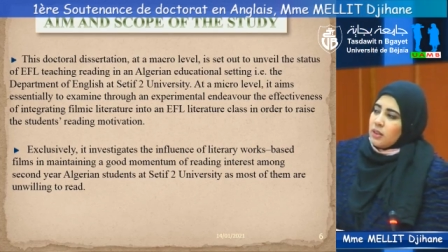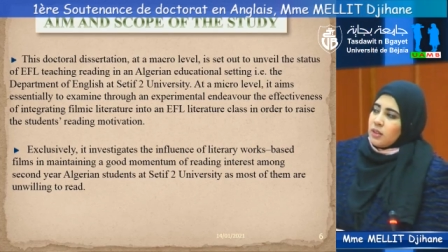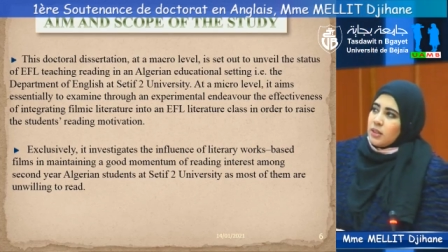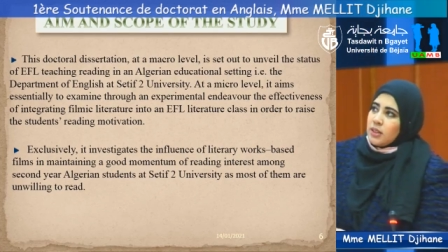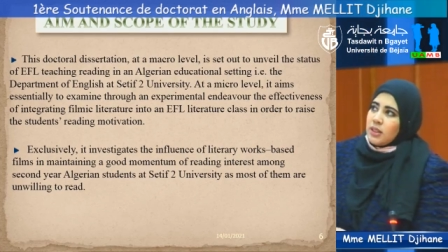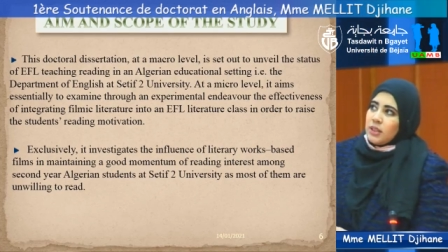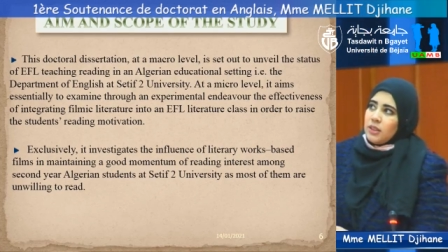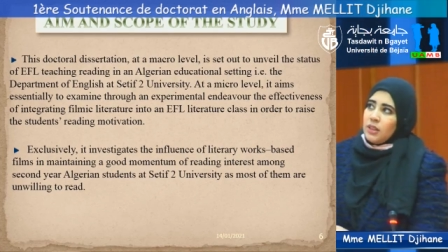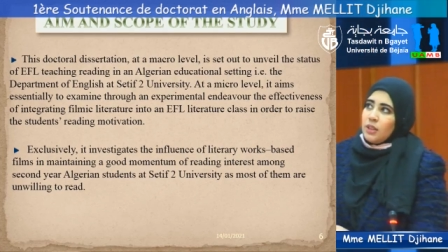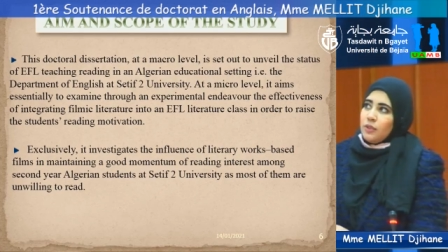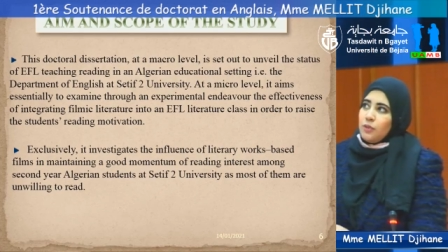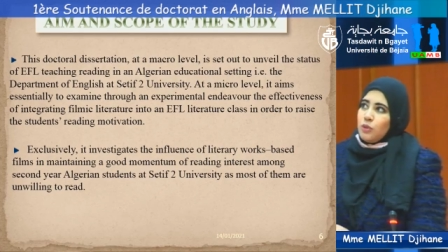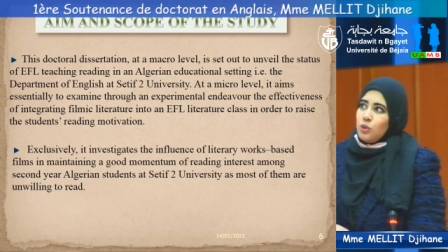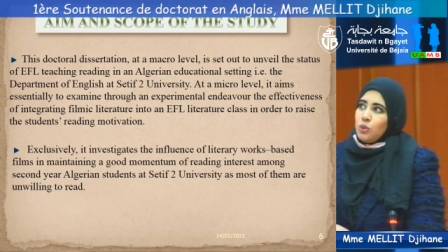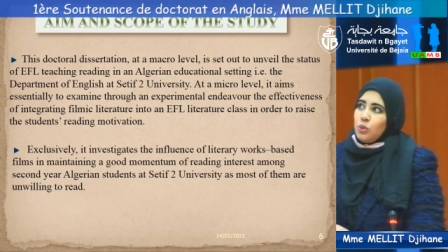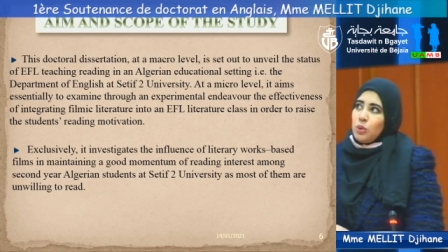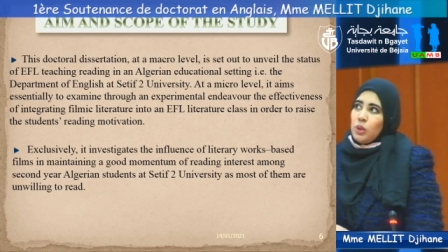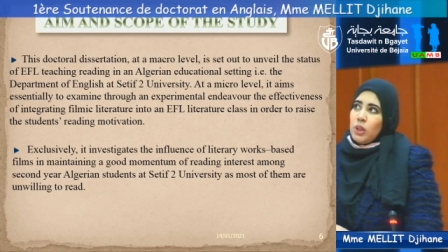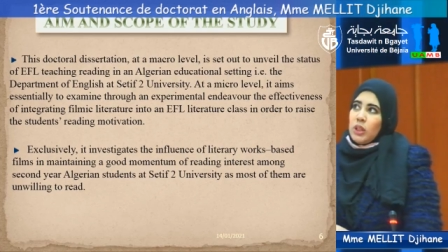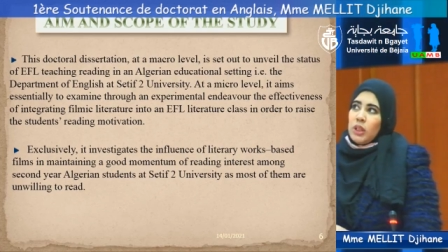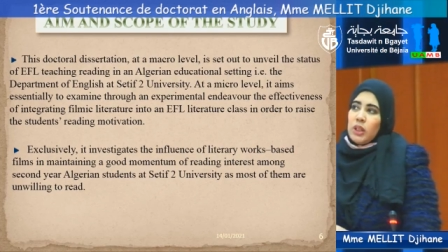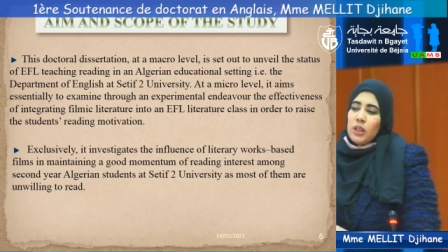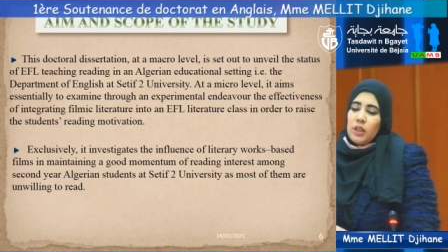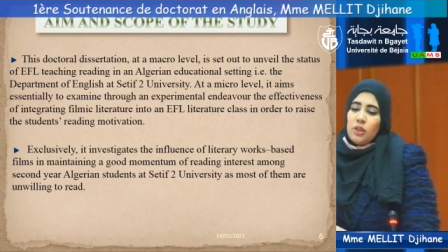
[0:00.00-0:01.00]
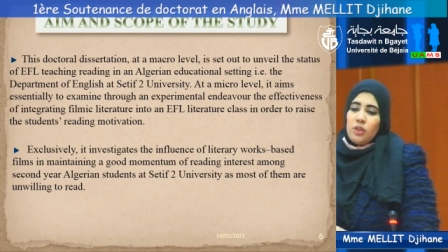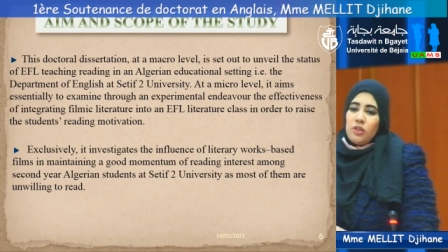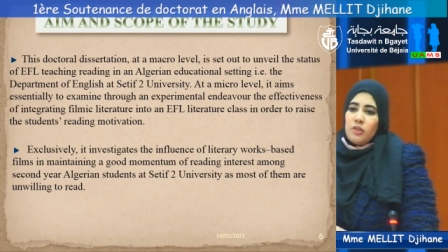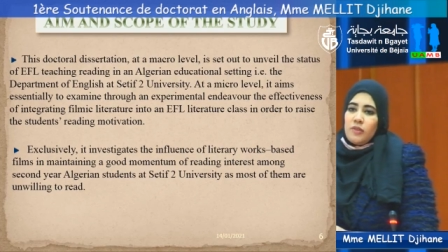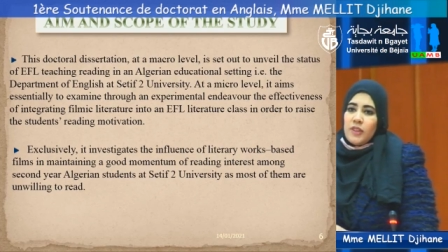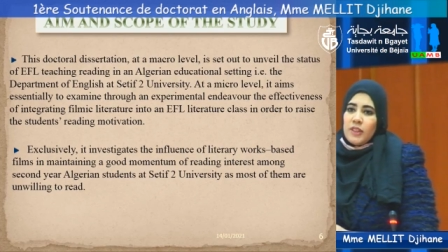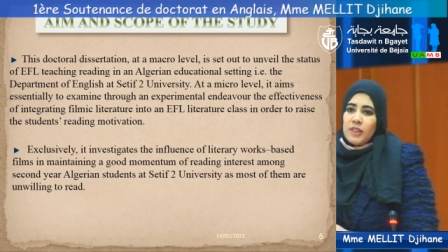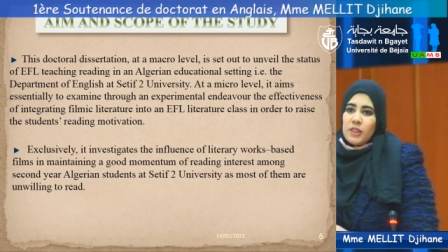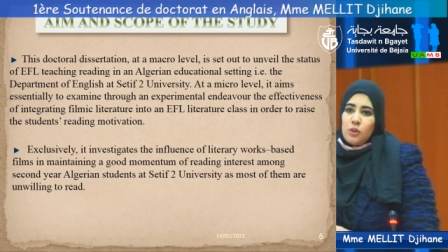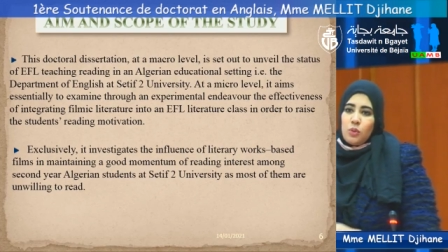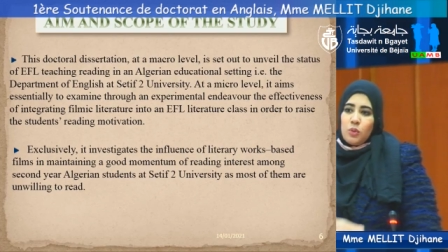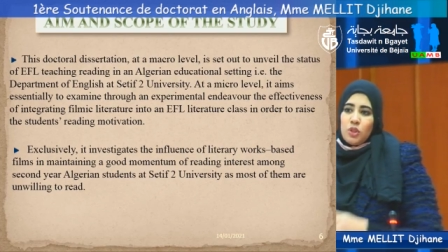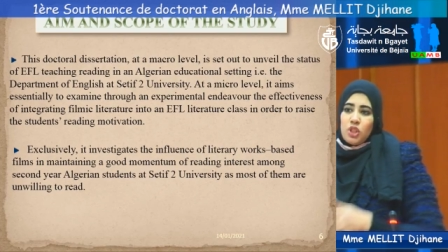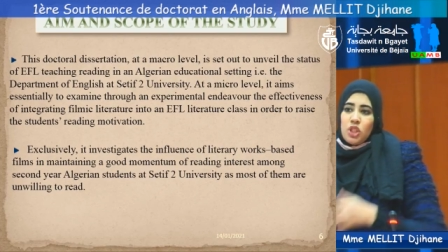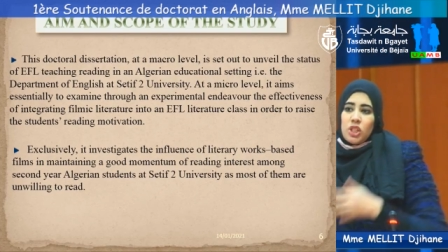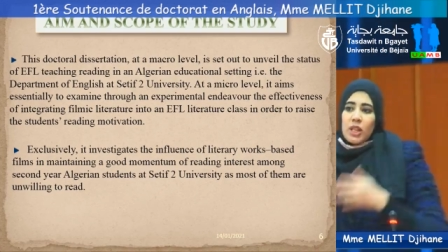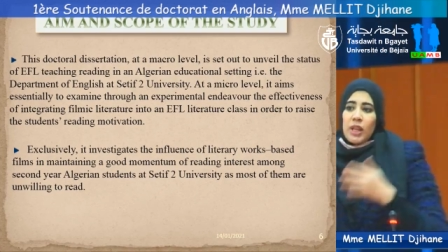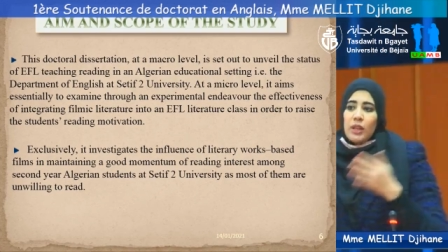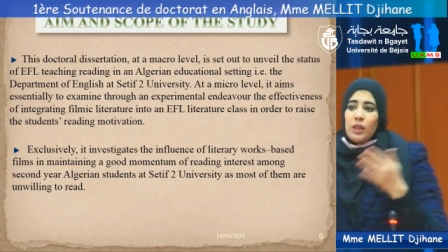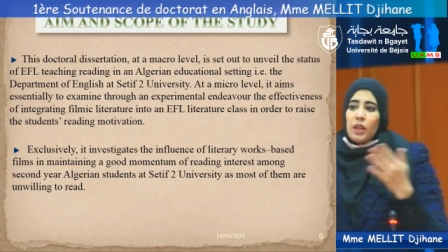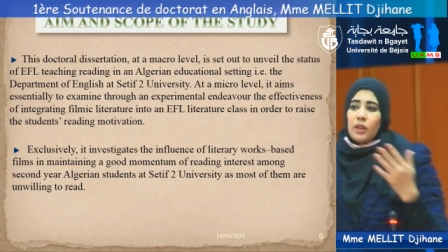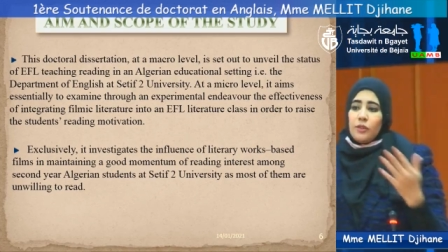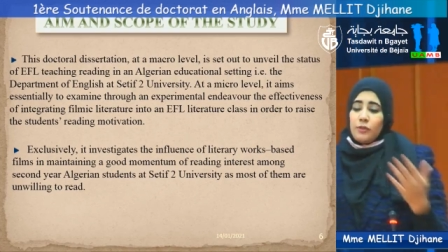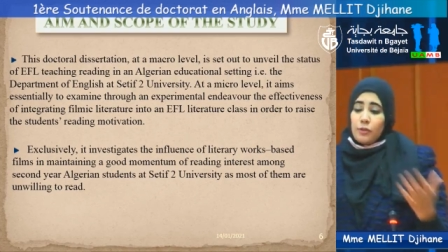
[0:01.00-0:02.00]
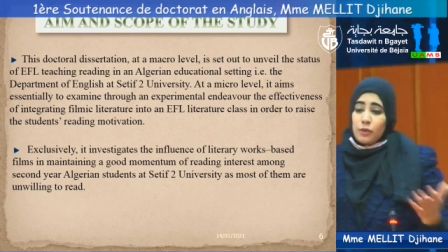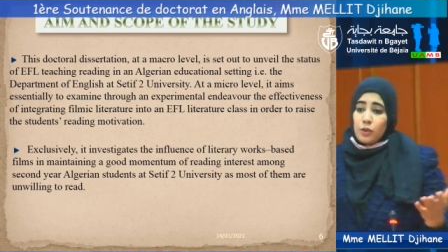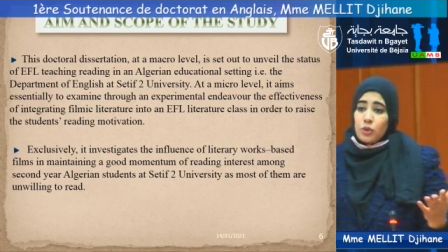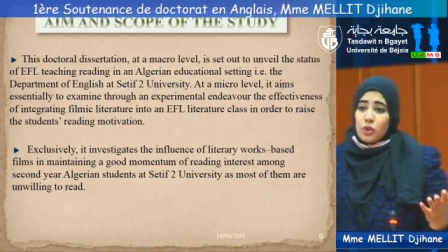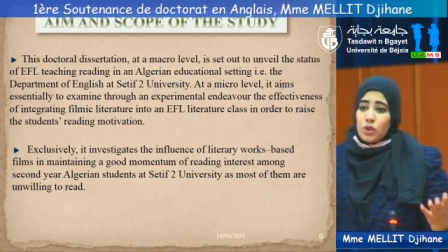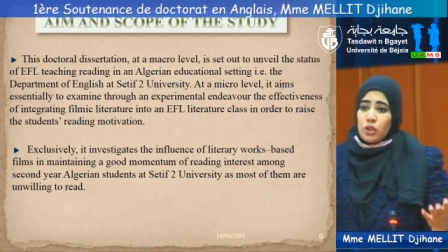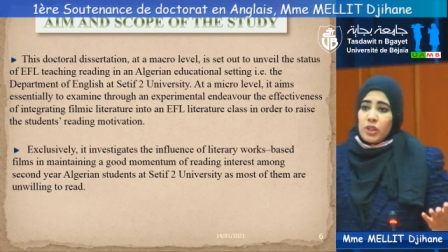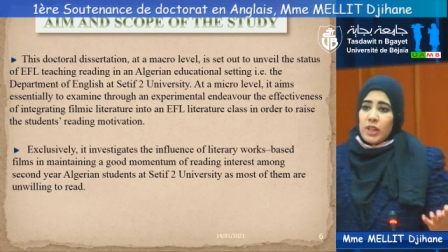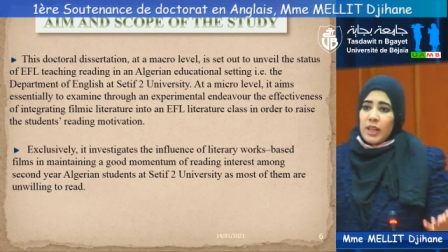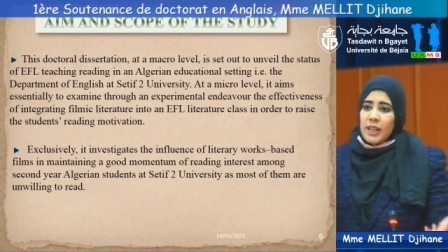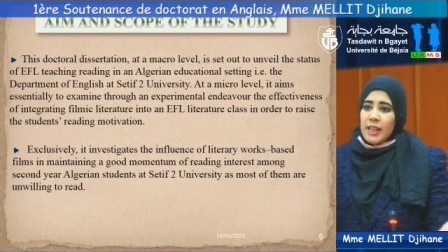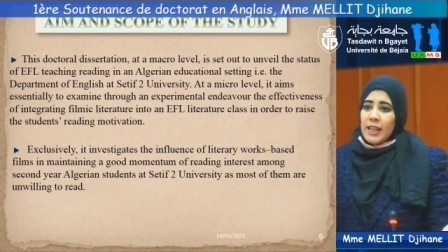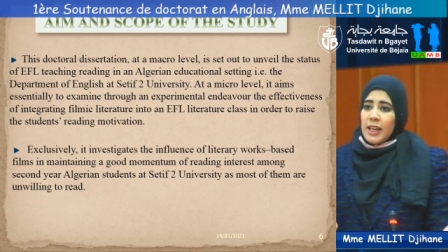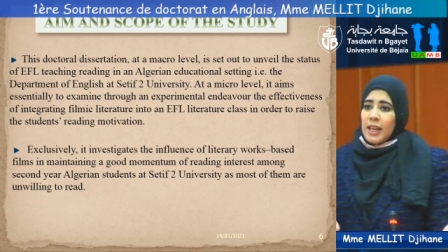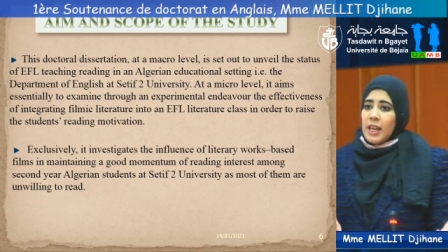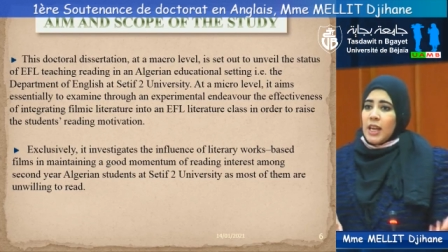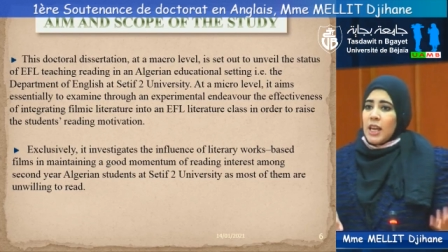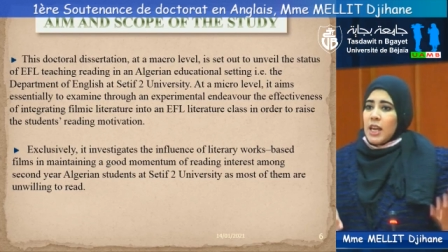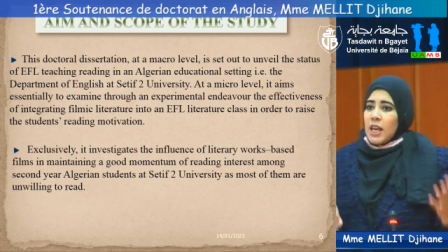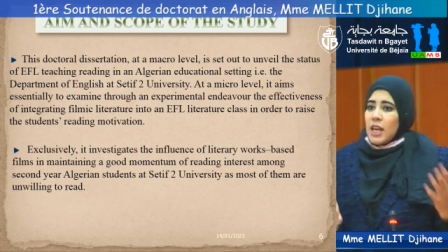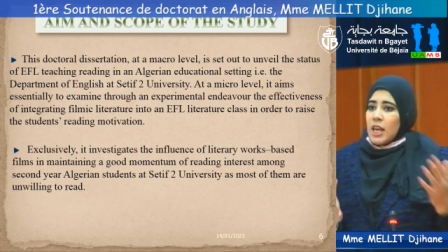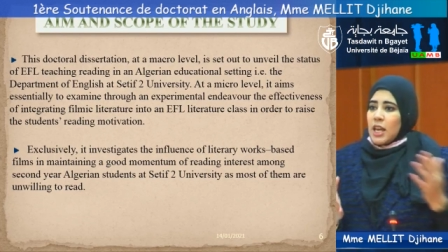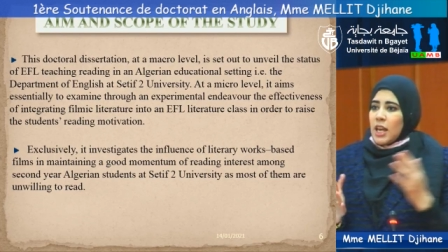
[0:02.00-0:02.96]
Setif 2 University, which is unfortunately